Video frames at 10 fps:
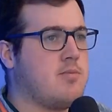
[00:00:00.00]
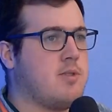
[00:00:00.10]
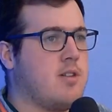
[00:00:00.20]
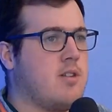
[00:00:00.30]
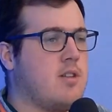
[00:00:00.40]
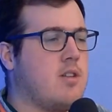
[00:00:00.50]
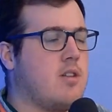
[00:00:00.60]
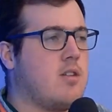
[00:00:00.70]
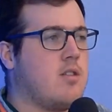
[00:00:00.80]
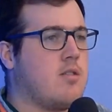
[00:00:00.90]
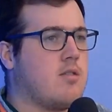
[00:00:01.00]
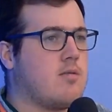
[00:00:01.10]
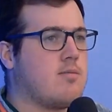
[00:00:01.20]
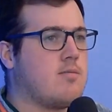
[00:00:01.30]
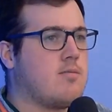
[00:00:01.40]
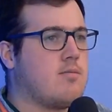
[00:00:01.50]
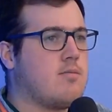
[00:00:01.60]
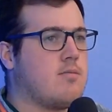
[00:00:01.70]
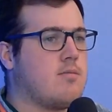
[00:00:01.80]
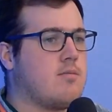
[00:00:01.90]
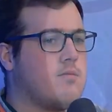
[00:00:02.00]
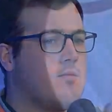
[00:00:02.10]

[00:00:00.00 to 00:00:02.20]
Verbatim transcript: but. like wish like Mynderse